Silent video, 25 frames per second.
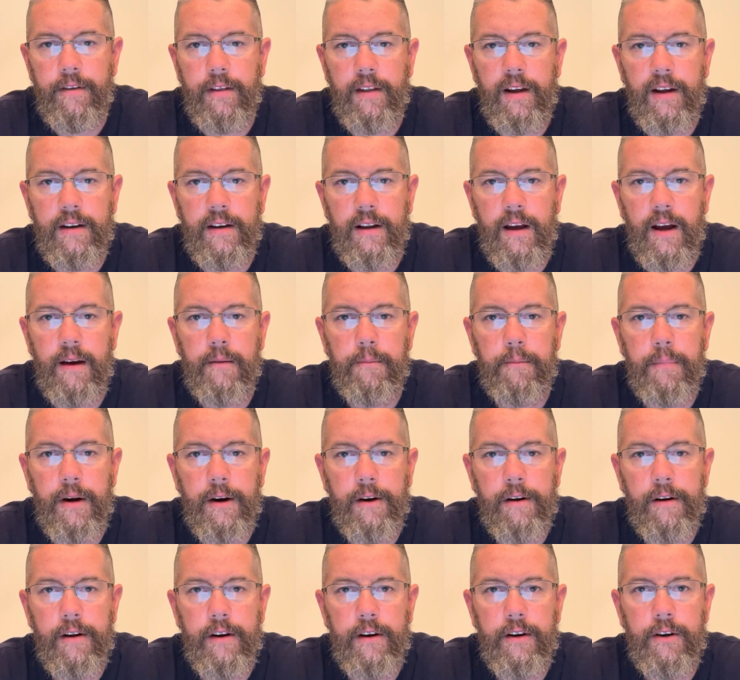that time
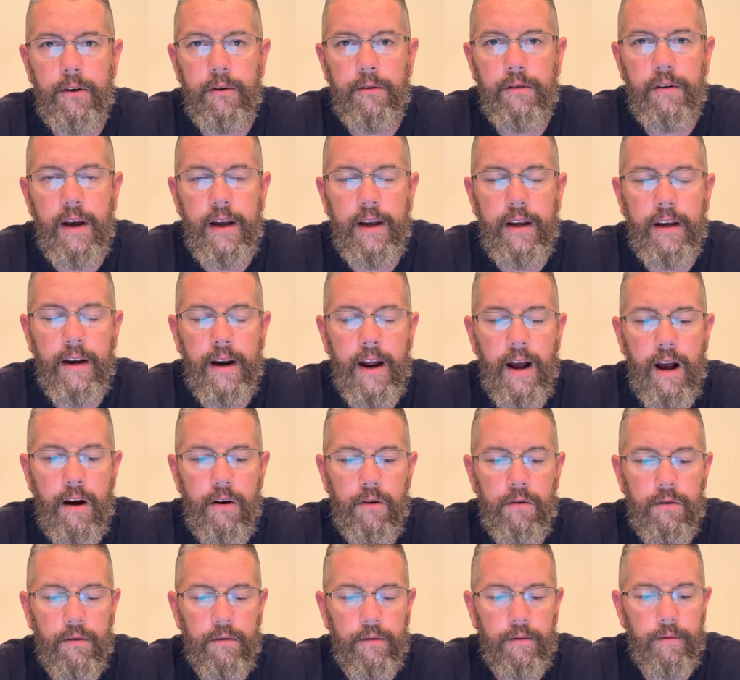period, you take it
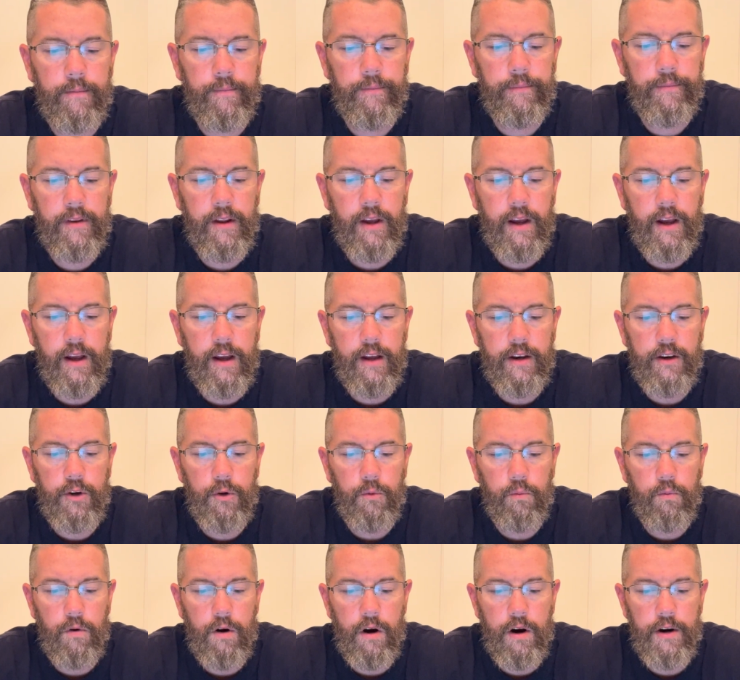out and
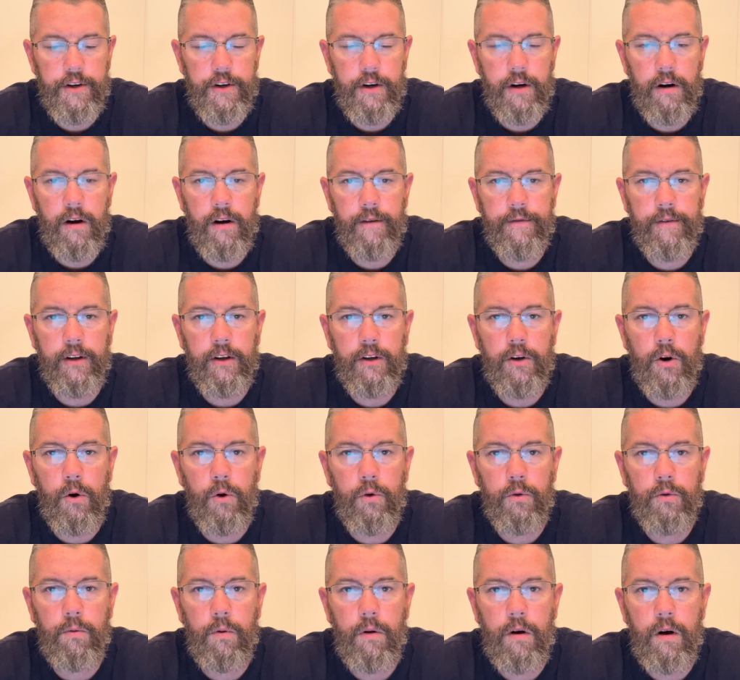you wash it off in
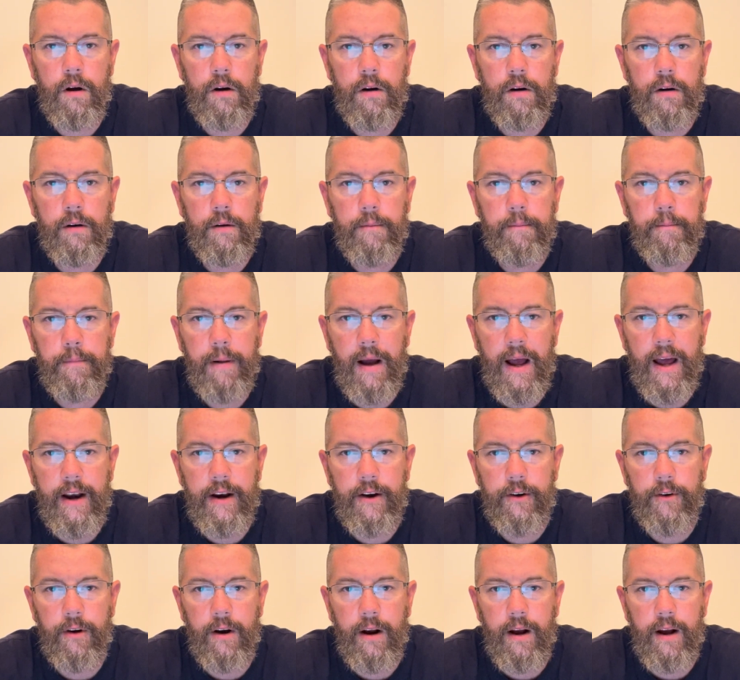cold water, pat
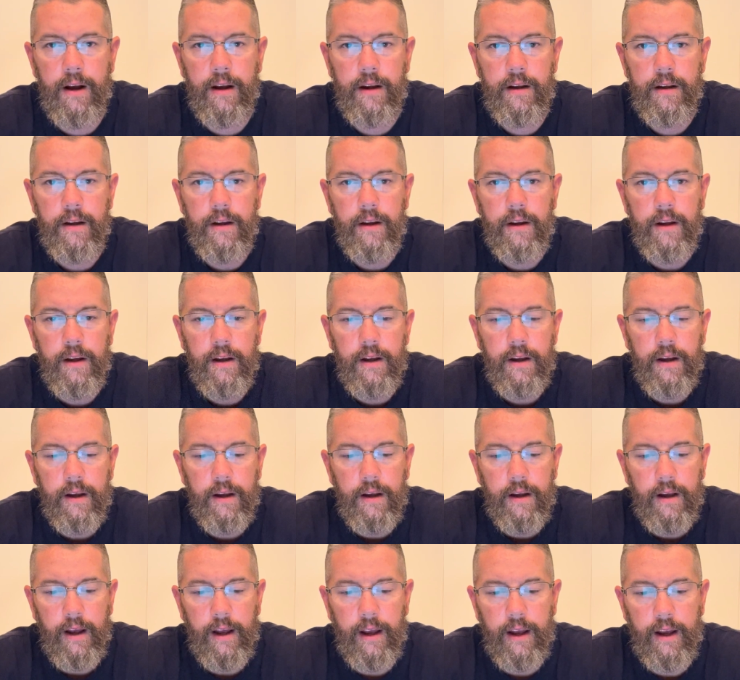it dry,
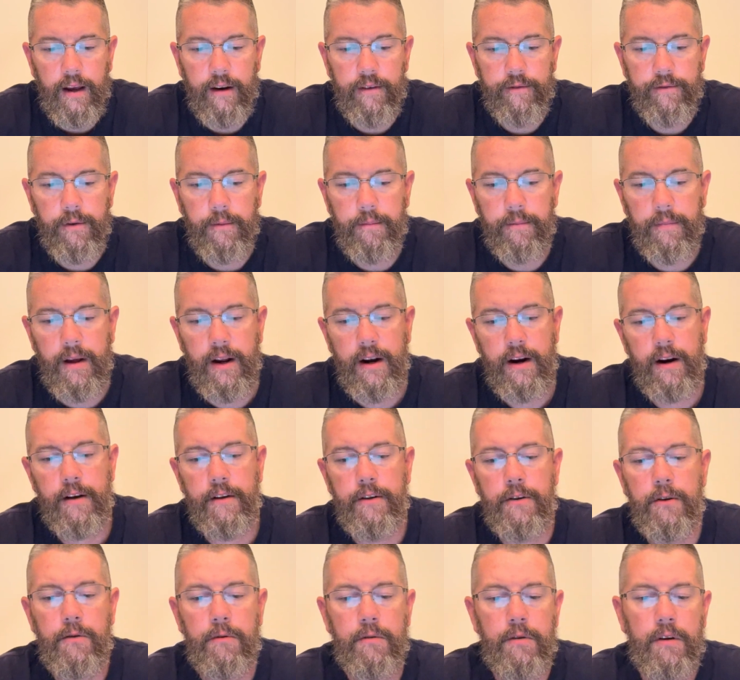and from there
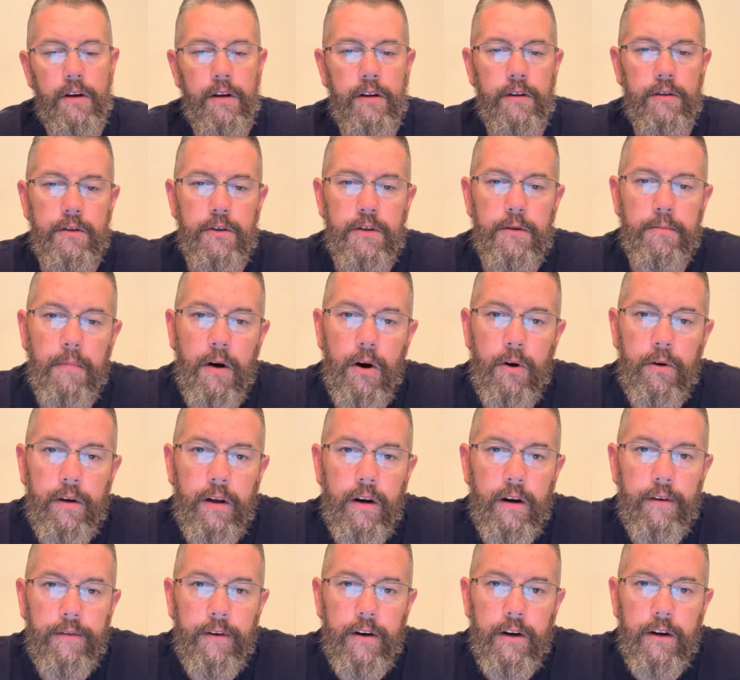you can smoke
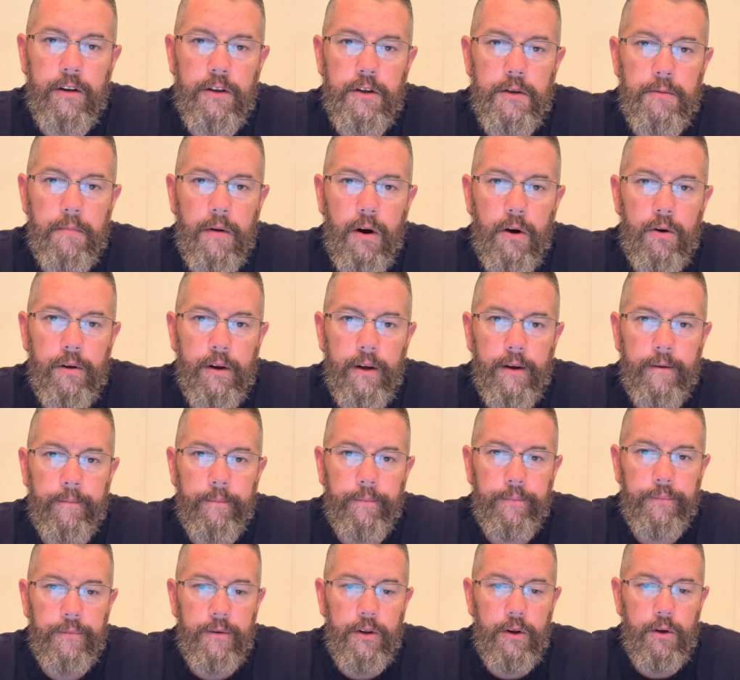it if you're going to smoke it.
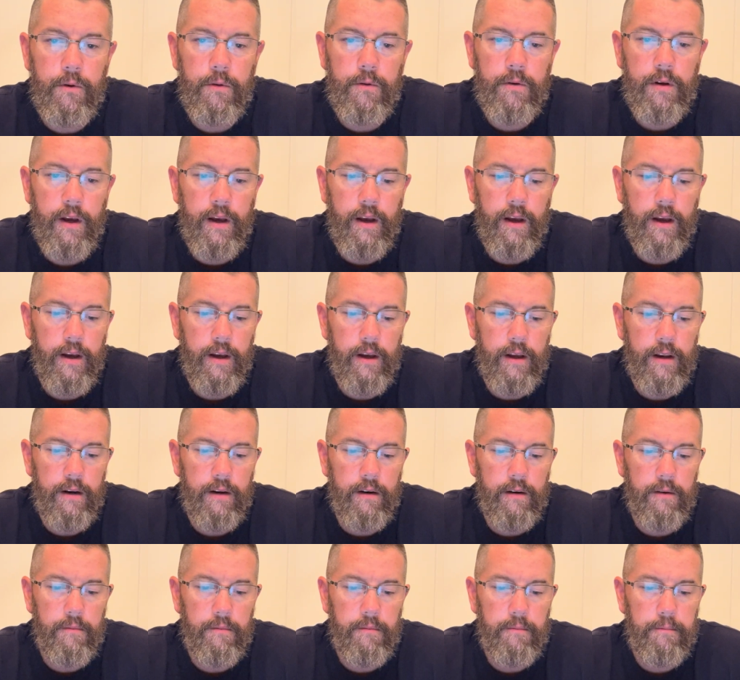You
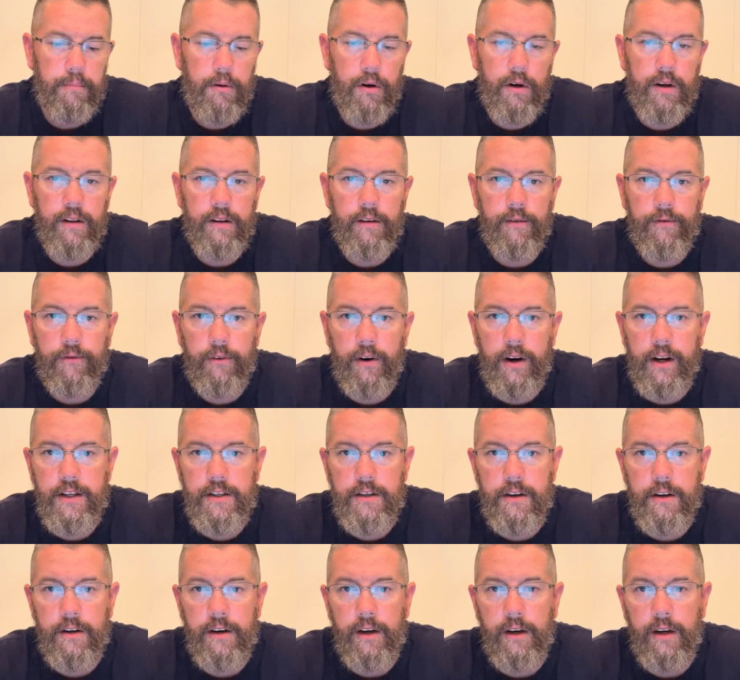can put it in the
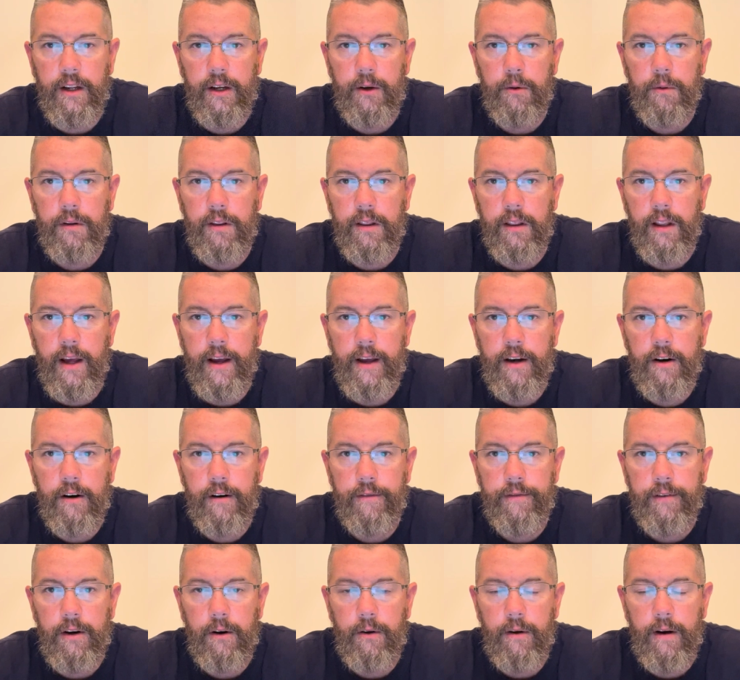freezer to deal with later
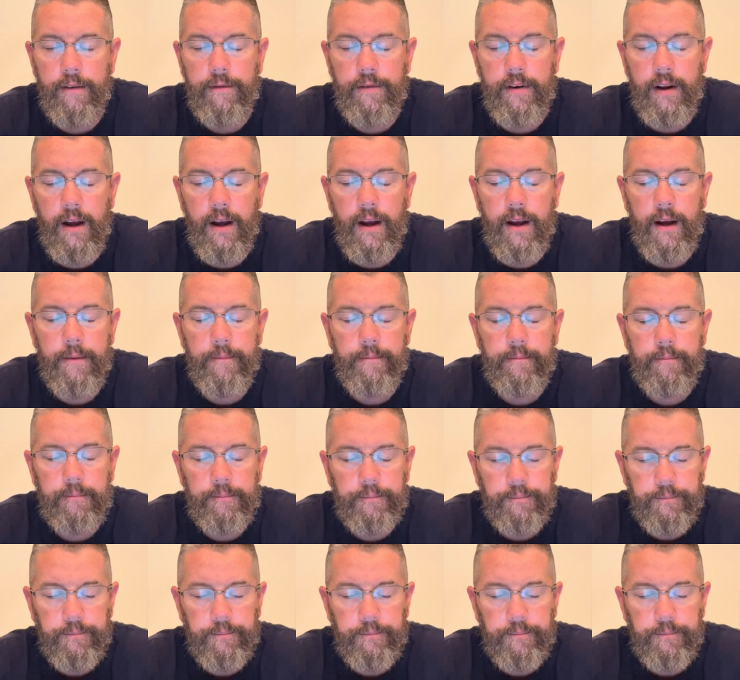if you don't have time,